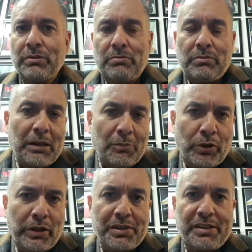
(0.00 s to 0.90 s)

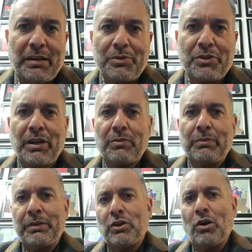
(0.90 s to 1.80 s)
networks, television
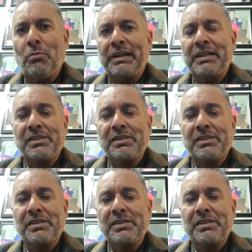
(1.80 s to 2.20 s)
network companies,